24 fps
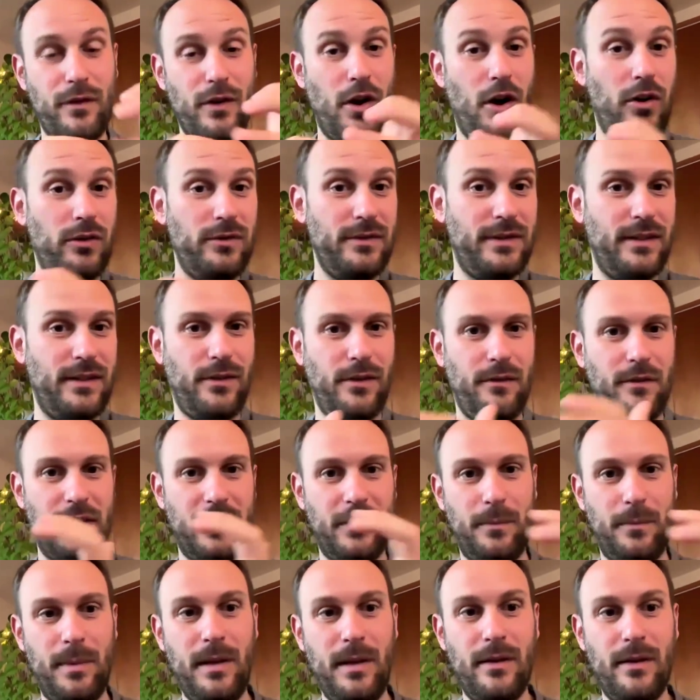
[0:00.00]
contents of
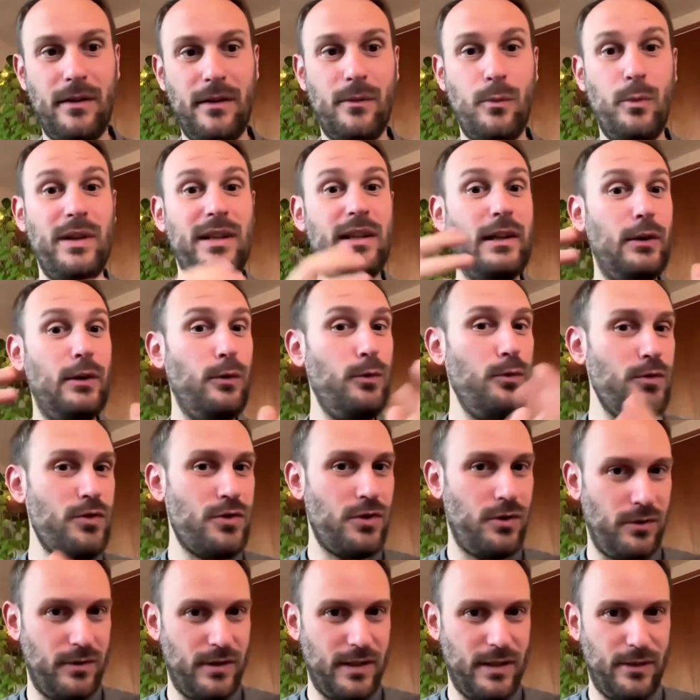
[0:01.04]
experience with
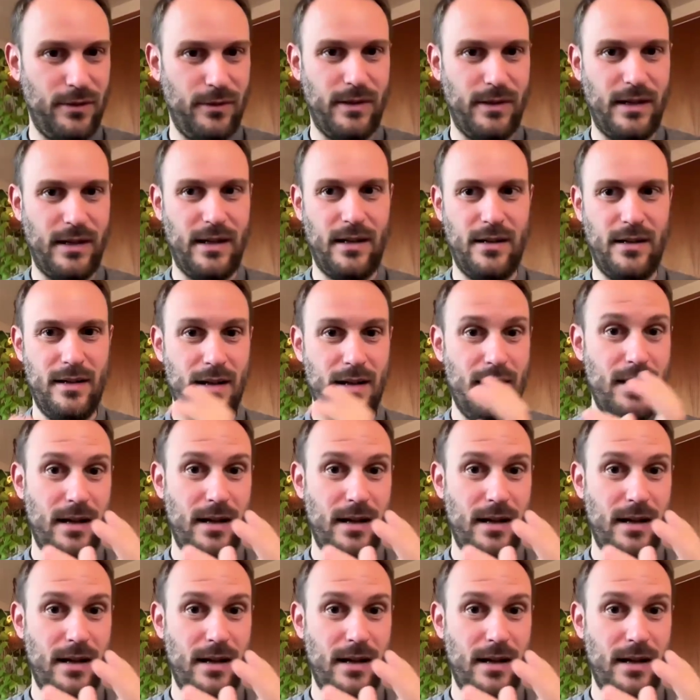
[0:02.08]
illusion that you are